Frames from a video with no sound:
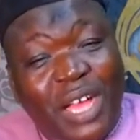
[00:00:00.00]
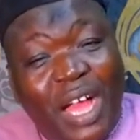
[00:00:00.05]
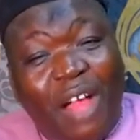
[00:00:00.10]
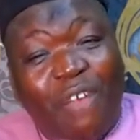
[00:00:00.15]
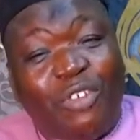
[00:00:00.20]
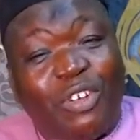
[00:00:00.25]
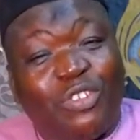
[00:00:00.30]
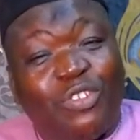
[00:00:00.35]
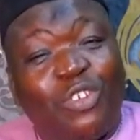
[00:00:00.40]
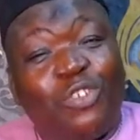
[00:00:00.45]

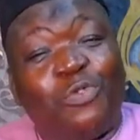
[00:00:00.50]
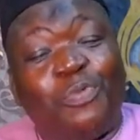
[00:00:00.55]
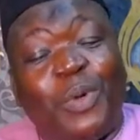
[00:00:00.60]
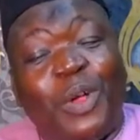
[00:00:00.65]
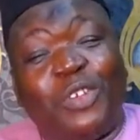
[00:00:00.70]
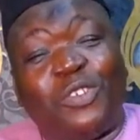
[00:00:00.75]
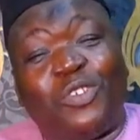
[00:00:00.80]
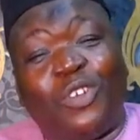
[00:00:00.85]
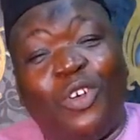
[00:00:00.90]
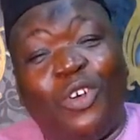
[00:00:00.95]
awon to
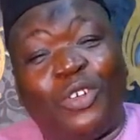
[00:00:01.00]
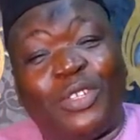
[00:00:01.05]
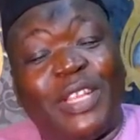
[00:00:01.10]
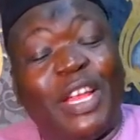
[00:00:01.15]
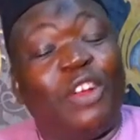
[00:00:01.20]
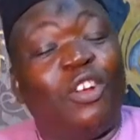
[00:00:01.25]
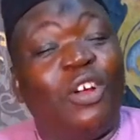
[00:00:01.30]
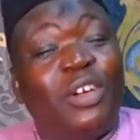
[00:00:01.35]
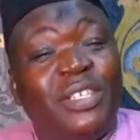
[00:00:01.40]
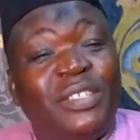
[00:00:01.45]
sponsor
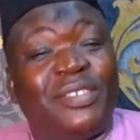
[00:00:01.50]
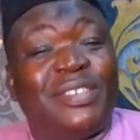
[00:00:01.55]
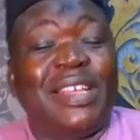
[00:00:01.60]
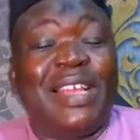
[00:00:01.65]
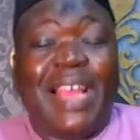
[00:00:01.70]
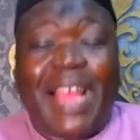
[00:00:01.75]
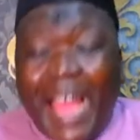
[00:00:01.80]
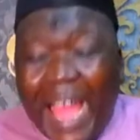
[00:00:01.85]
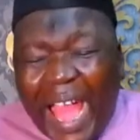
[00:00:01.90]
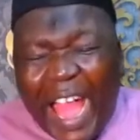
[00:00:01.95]
terrorist
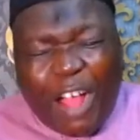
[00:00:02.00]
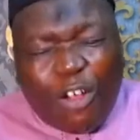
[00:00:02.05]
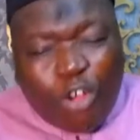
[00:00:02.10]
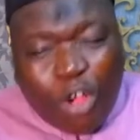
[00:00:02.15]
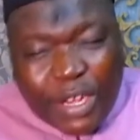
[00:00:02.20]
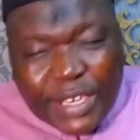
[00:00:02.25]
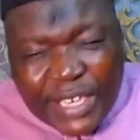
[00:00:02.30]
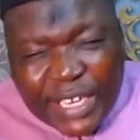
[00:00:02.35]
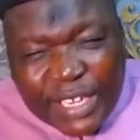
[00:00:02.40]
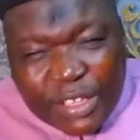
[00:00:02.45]

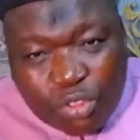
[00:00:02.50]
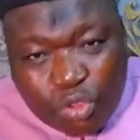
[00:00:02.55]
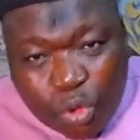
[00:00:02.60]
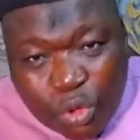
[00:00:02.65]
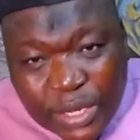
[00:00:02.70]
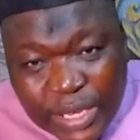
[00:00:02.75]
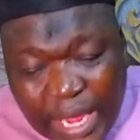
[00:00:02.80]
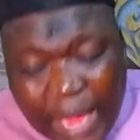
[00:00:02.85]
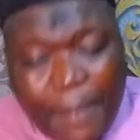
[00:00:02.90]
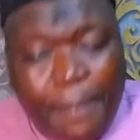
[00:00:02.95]
according
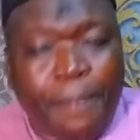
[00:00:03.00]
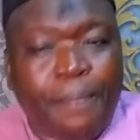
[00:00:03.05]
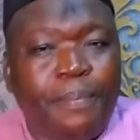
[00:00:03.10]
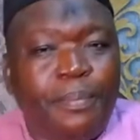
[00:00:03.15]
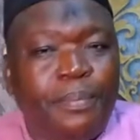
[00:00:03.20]
to them.